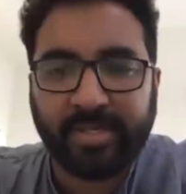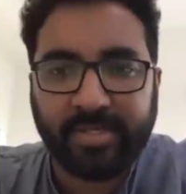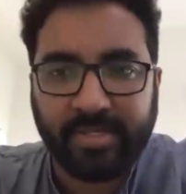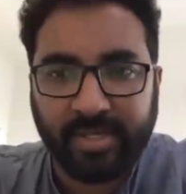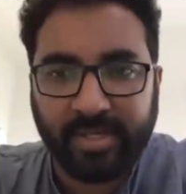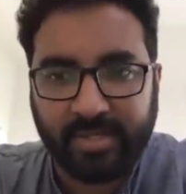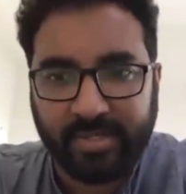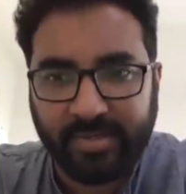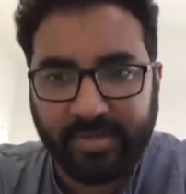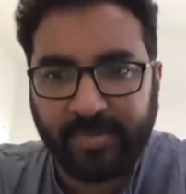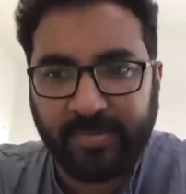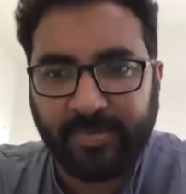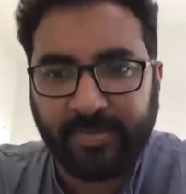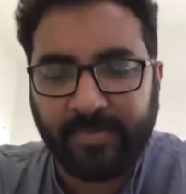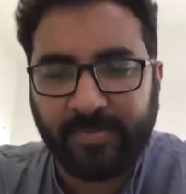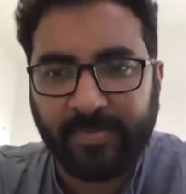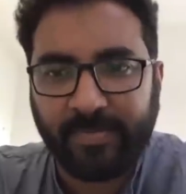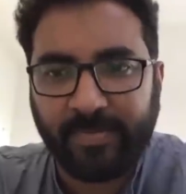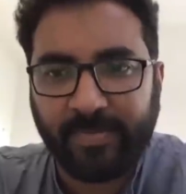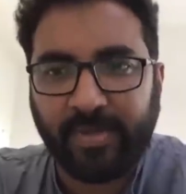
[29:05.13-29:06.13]
S.
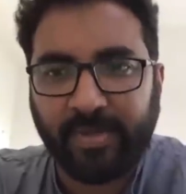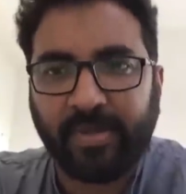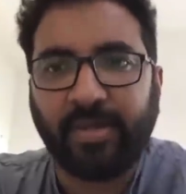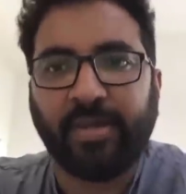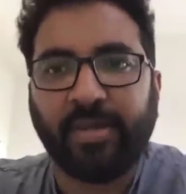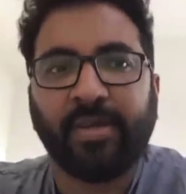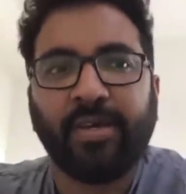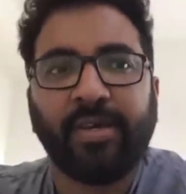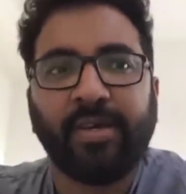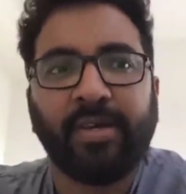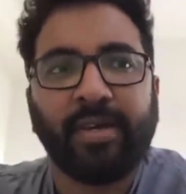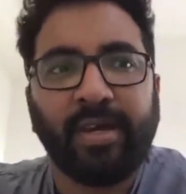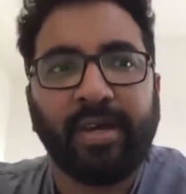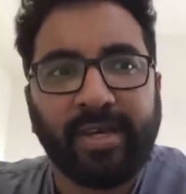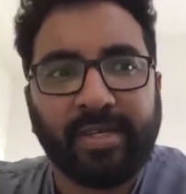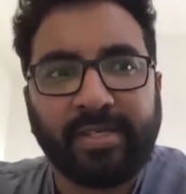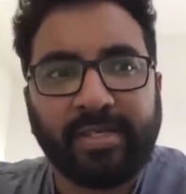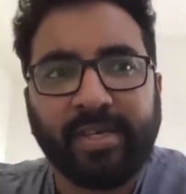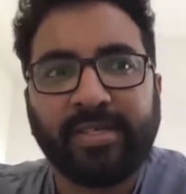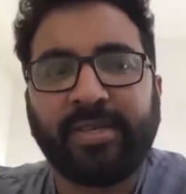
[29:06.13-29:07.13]

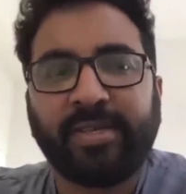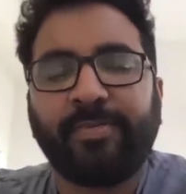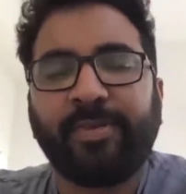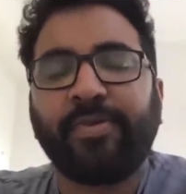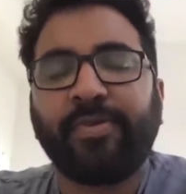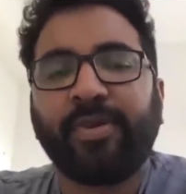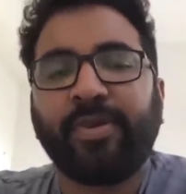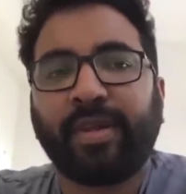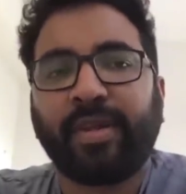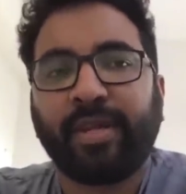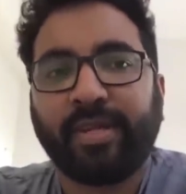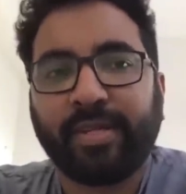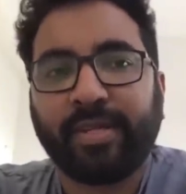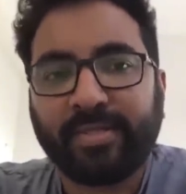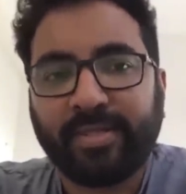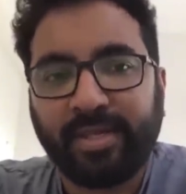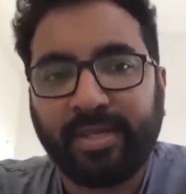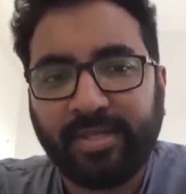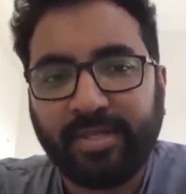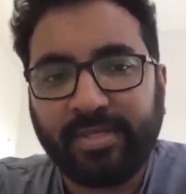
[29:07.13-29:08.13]
Essay is about your writing
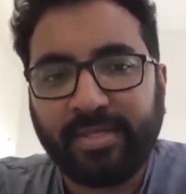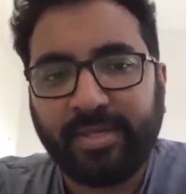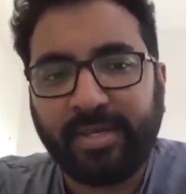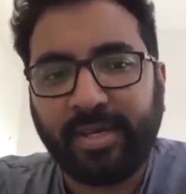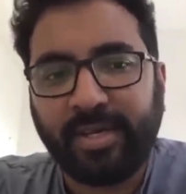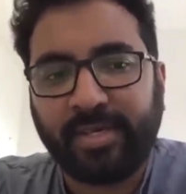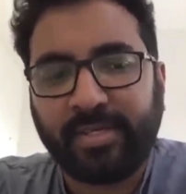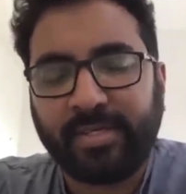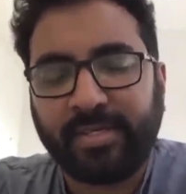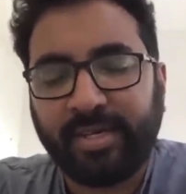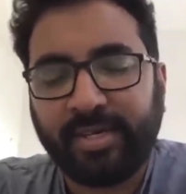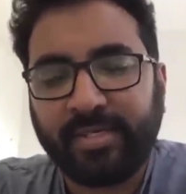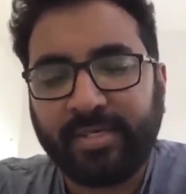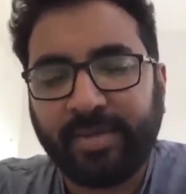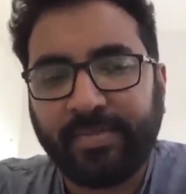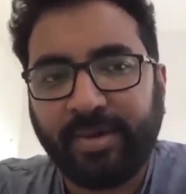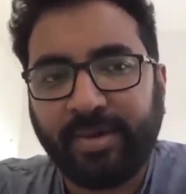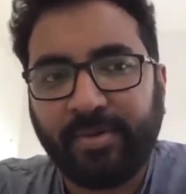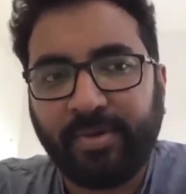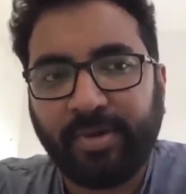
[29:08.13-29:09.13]
skills. Essay is
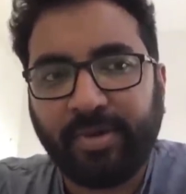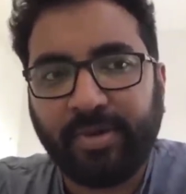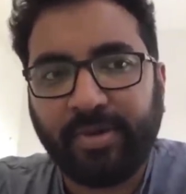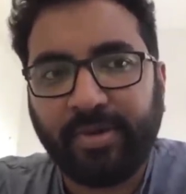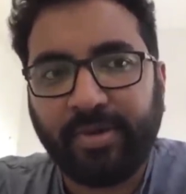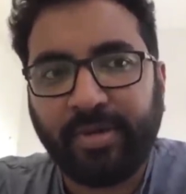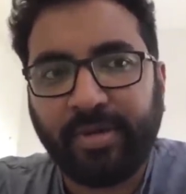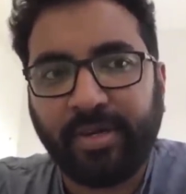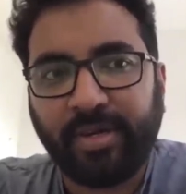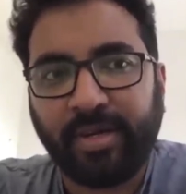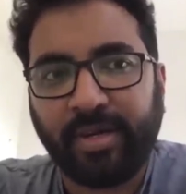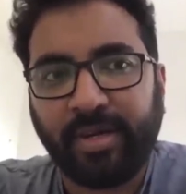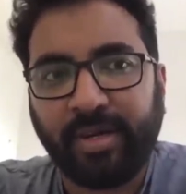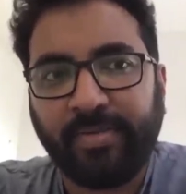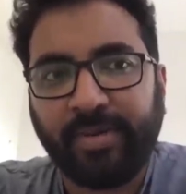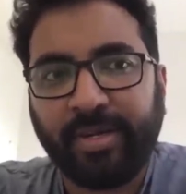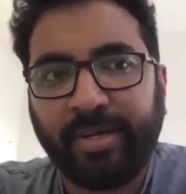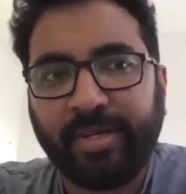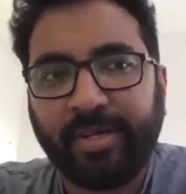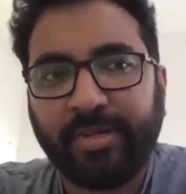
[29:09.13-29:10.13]
about your uh,
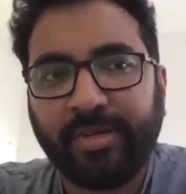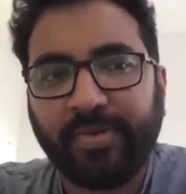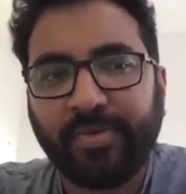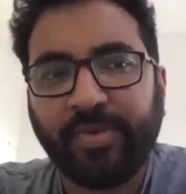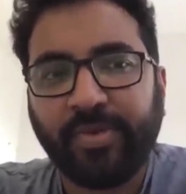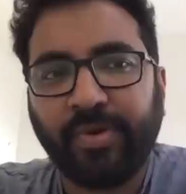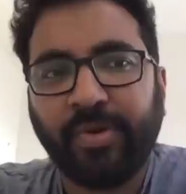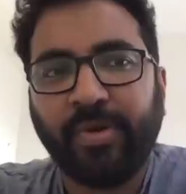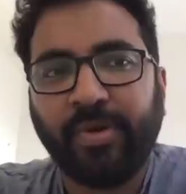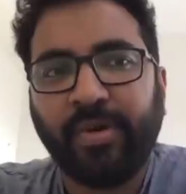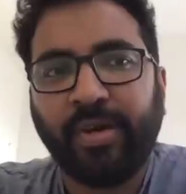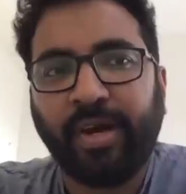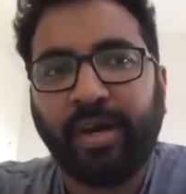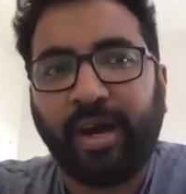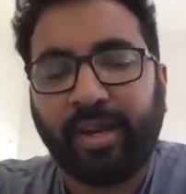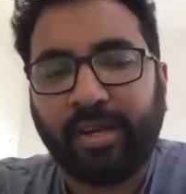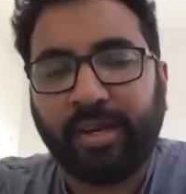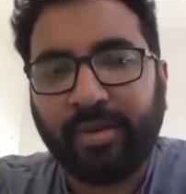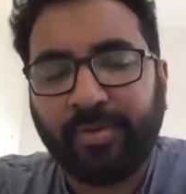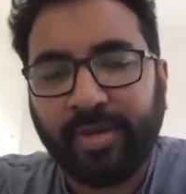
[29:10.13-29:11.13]
ability to
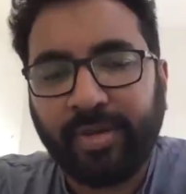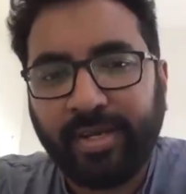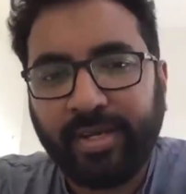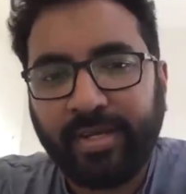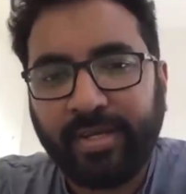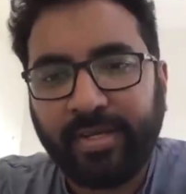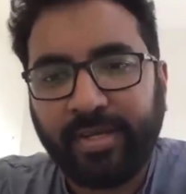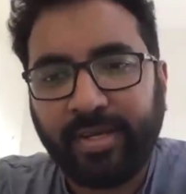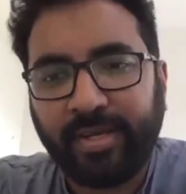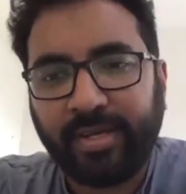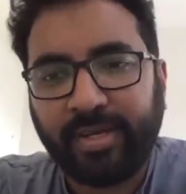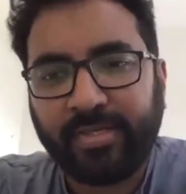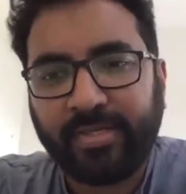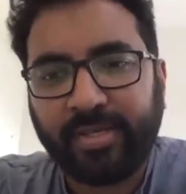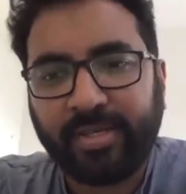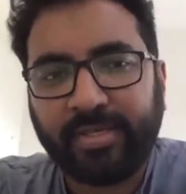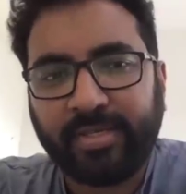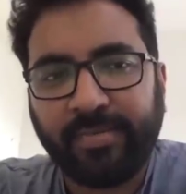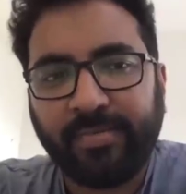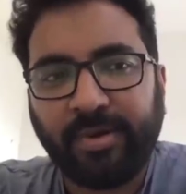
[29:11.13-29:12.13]
articulate.
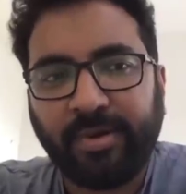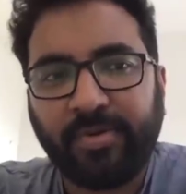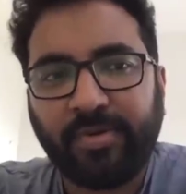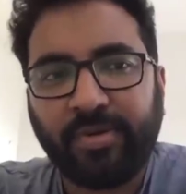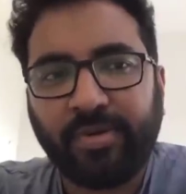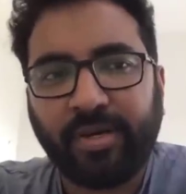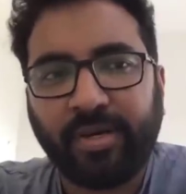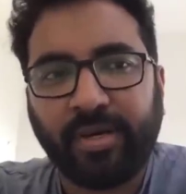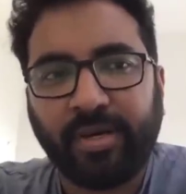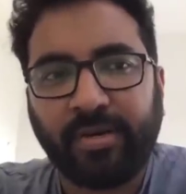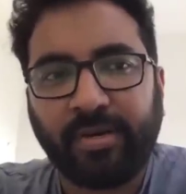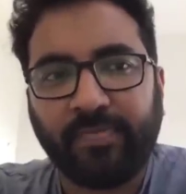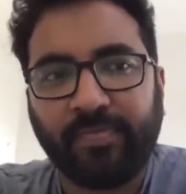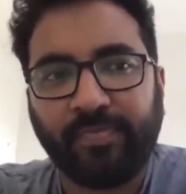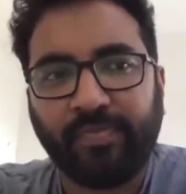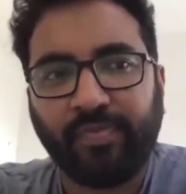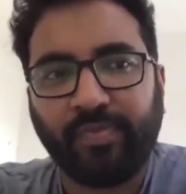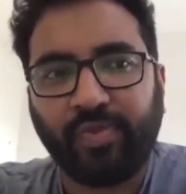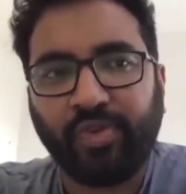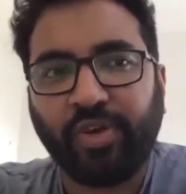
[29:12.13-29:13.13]
Essay is about uh,
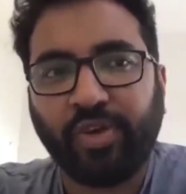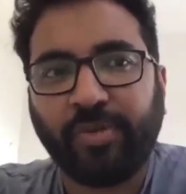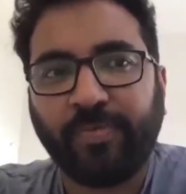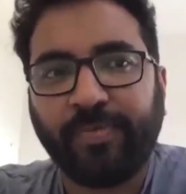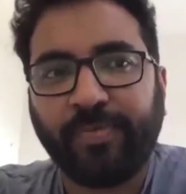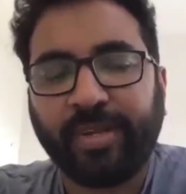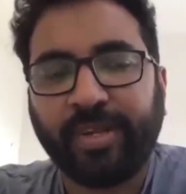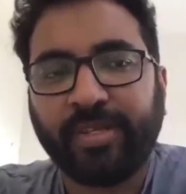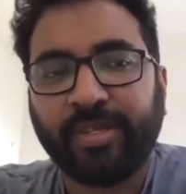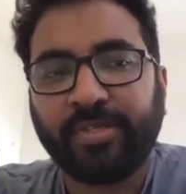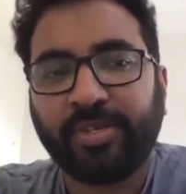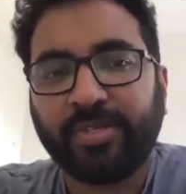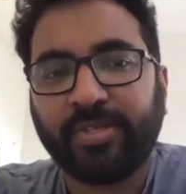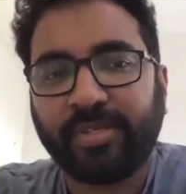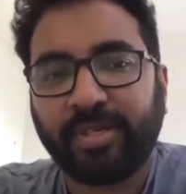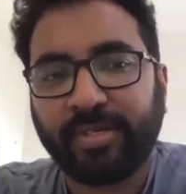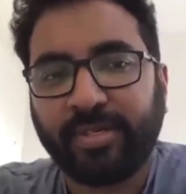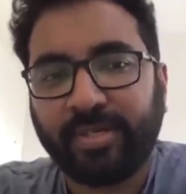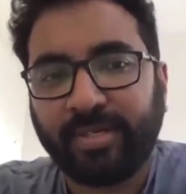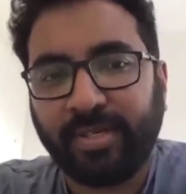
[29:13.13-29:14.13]
your opinions on
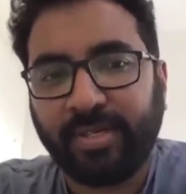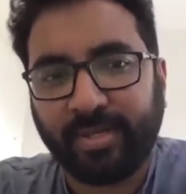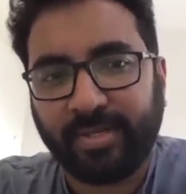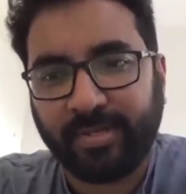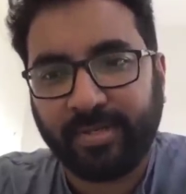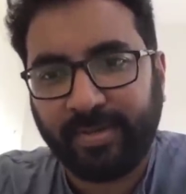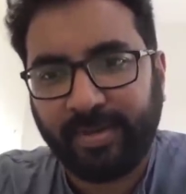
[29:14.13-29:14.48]
certain things.